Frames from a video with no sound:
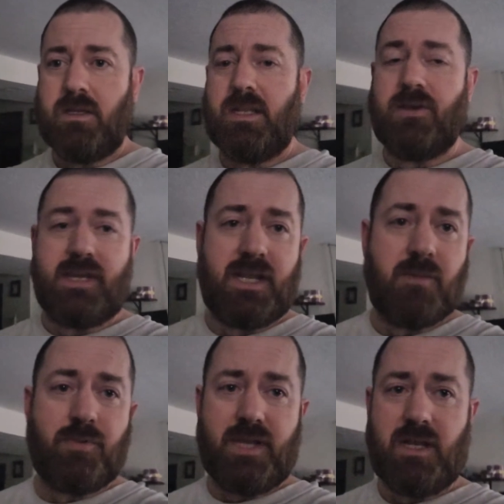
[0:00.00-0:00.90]
Now again,
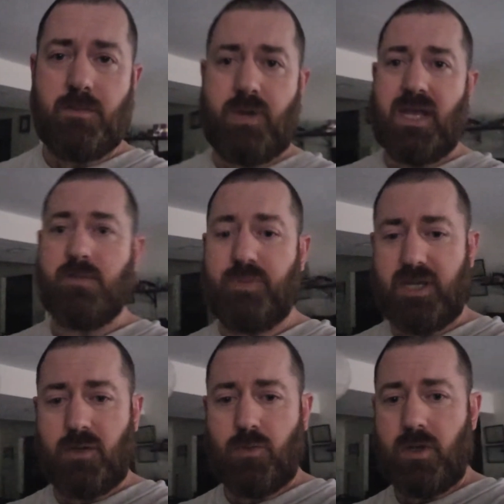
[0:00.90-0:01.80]
I plan on buying
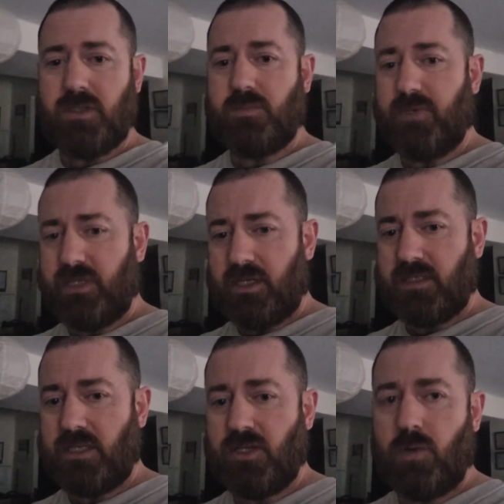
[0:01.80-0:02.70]
bigger ones
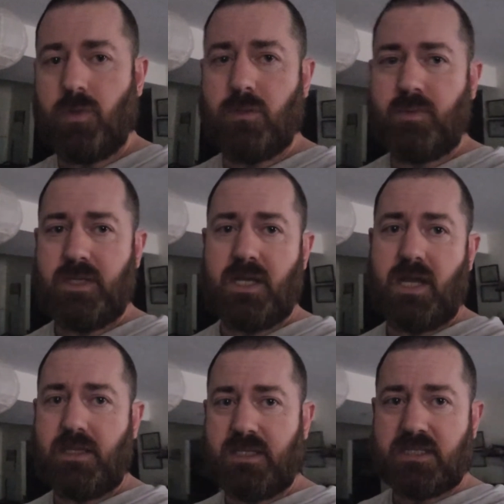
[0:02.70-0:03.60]
because I don't want to be
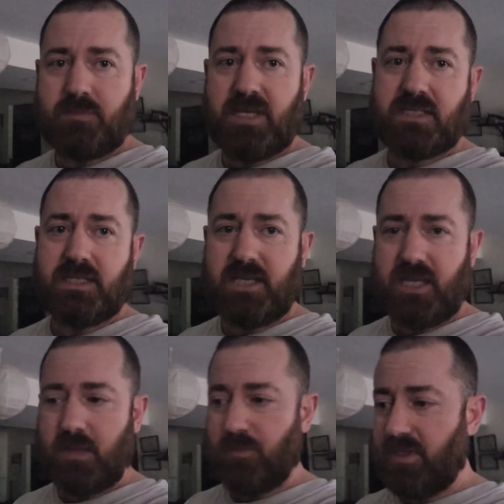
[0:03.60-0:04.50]
caught in this mess
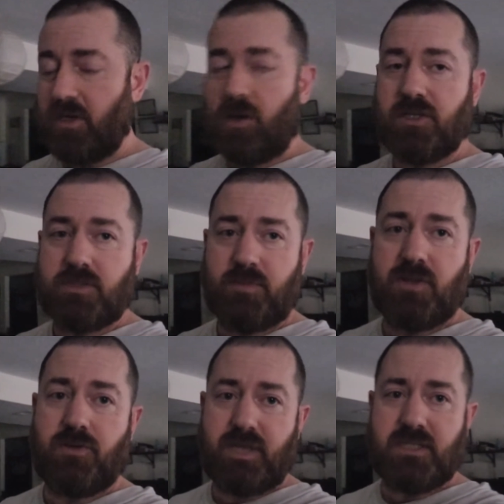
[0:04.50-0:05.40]
again. But there are some
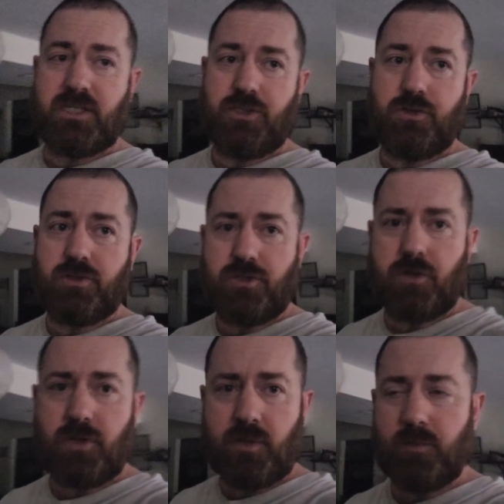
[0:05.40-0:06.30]
other things that you can
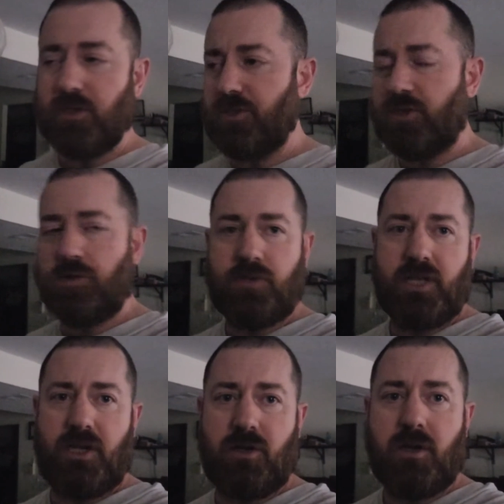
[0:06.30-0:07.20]
do, and I'm going to show you
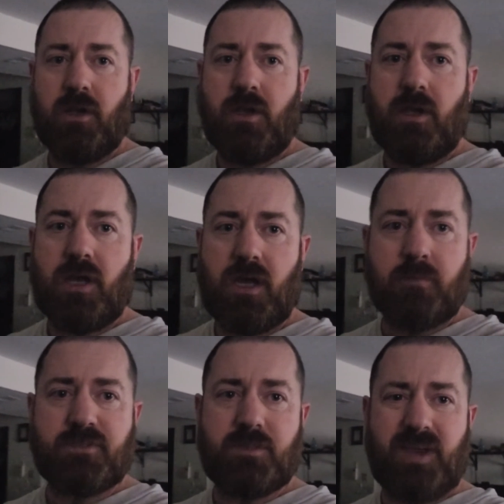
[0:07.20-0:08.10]
here
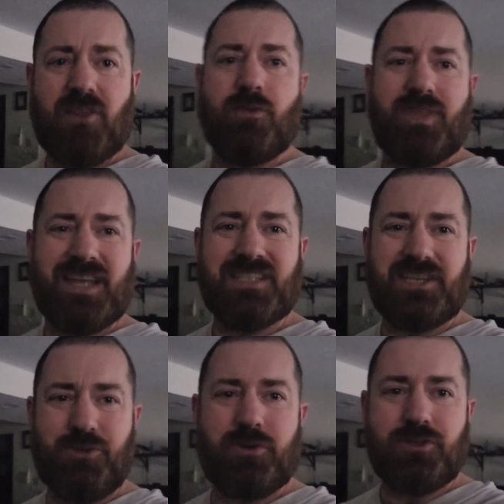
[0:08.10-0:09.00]
some other things
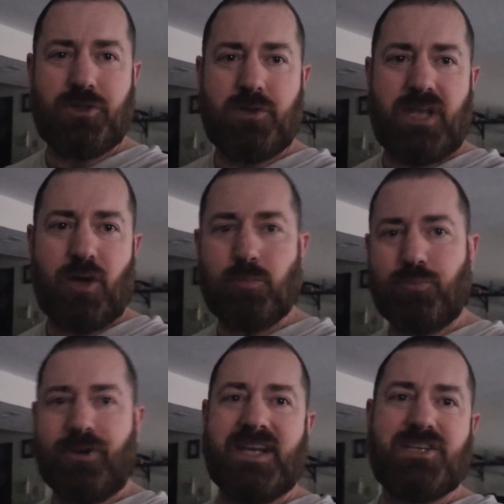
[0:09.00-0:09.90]
that you can do to help
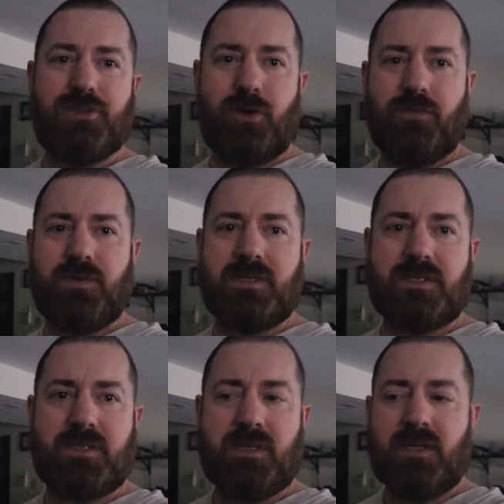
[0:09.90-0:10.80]
break
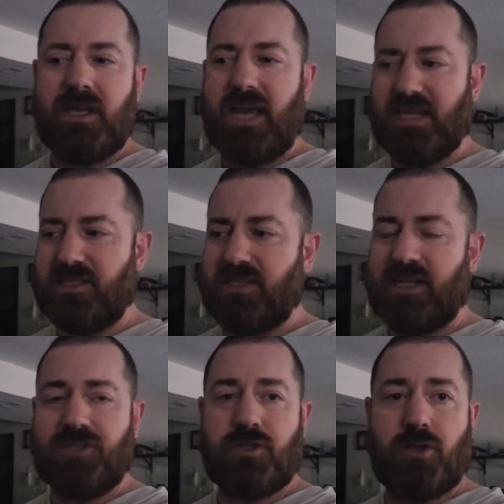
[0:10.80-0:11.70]
surface
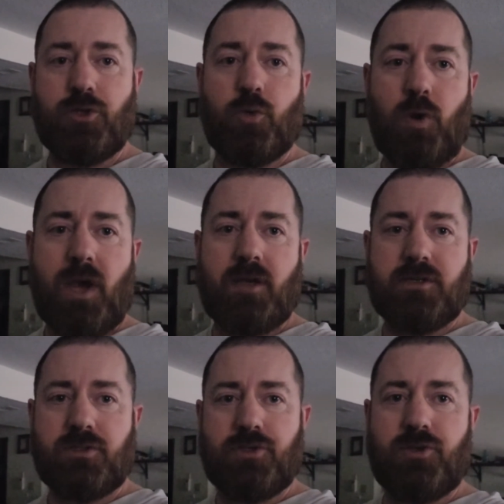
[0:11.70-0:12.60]
agitation on your
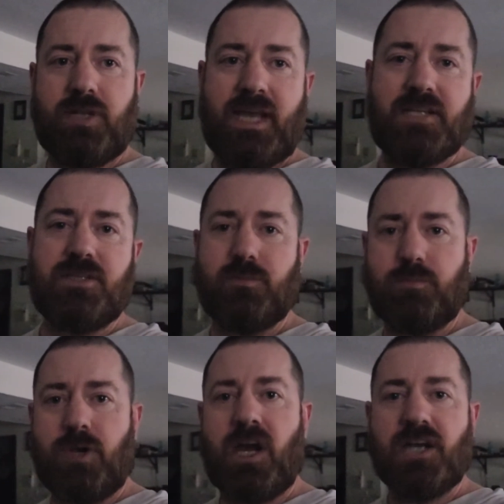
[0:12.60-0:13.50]
water so that you can add
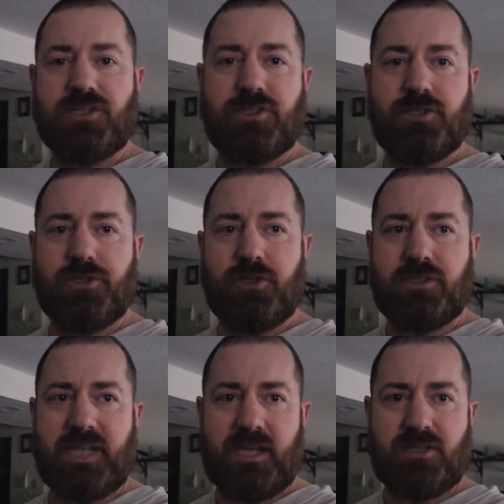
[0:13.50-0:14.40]
some oxygen to your
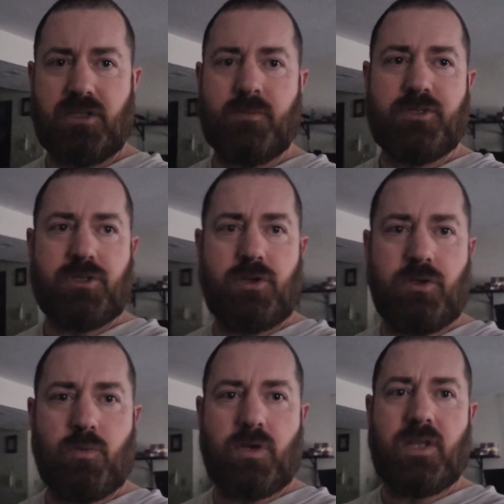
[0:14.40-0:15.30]
tank. So let me show
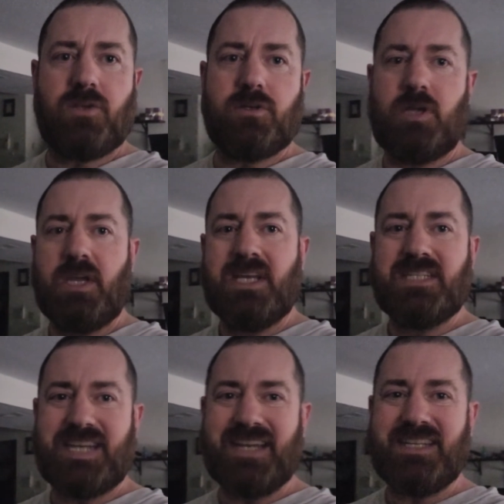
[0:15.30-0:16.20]
you one other
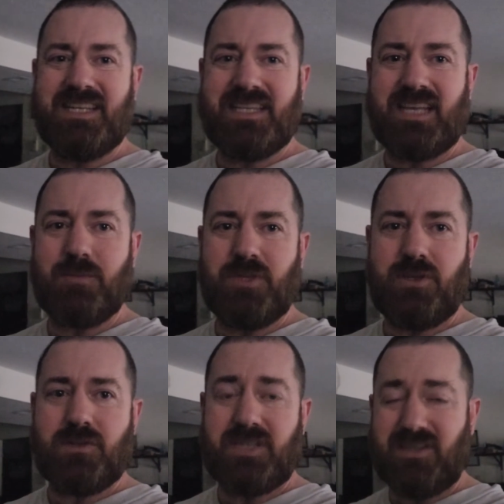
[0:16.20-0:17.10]
technique that can be
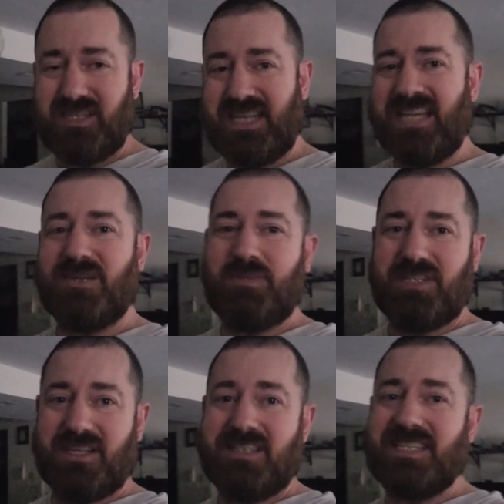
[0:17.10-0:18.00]
used. Now this has to be
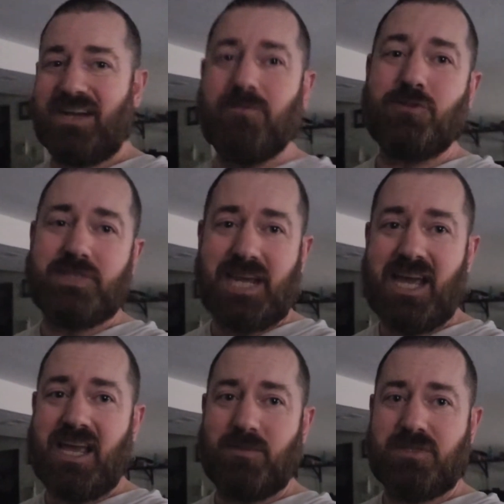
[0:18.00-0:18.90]
done several
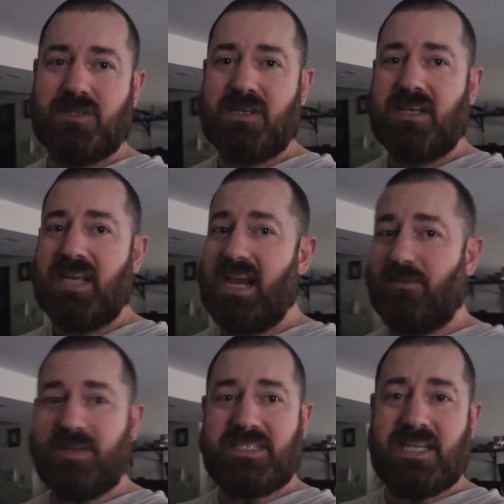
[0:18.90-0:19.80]
times
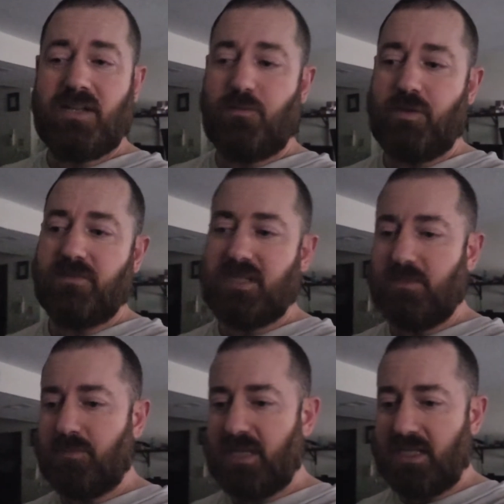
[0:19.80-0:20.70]
every 10 to
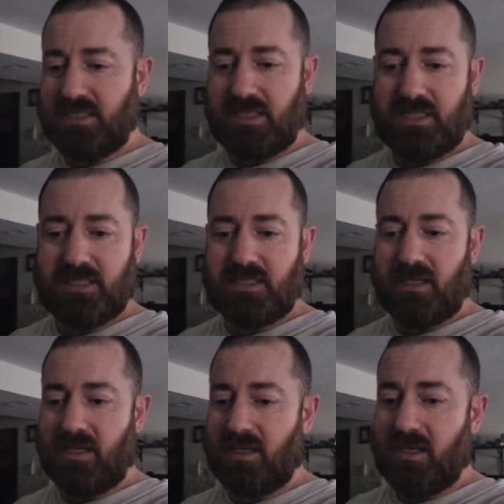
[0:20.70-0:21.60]
15 minutes, and it's
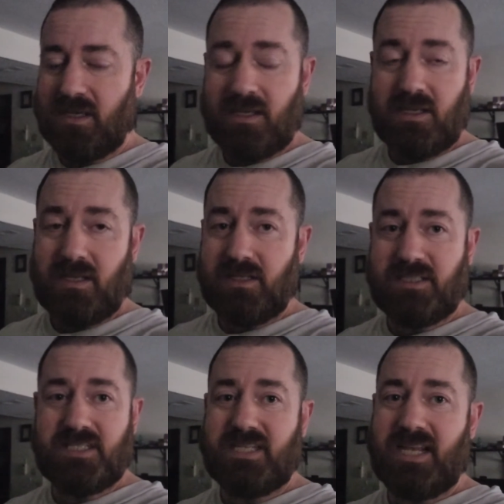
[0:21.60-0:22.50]

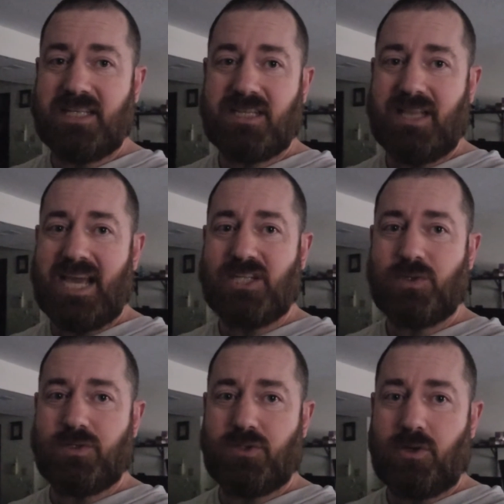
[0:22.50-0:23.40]
let's just say it's a
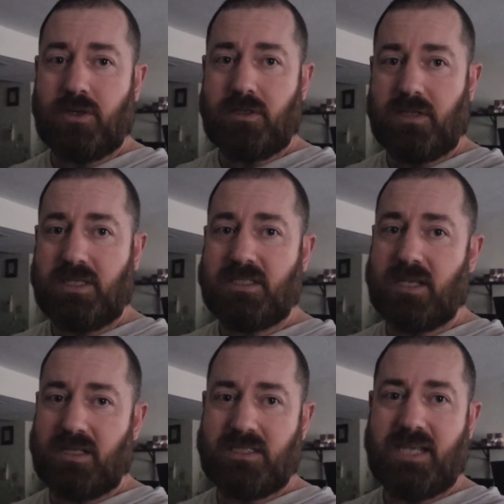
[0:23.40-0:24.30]
last resort. It's
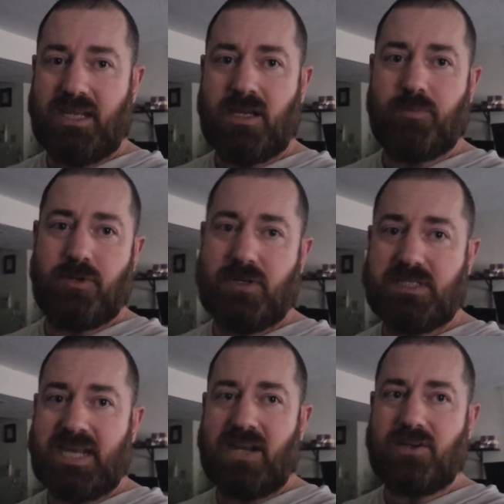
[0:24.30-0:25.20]
going to take up your
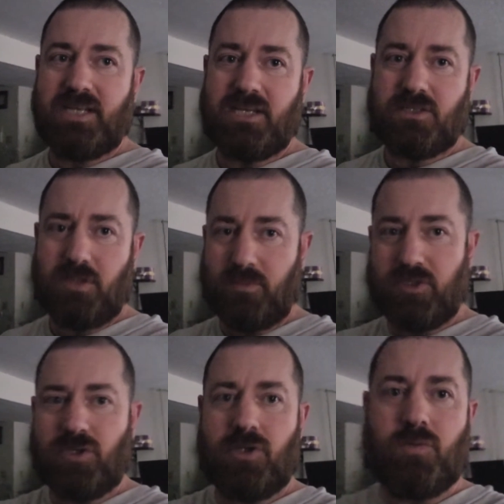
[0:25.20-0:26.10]
entire day. So let
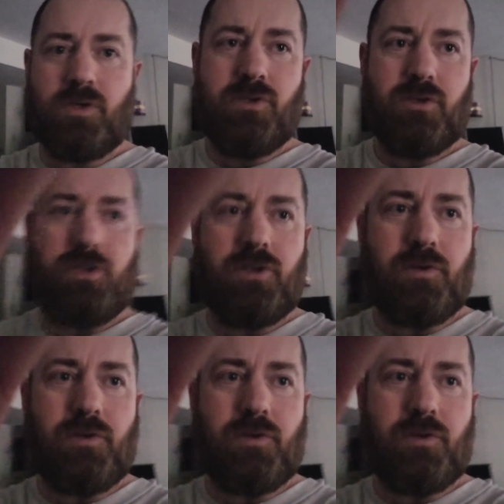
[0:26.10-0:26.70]
me show you what you can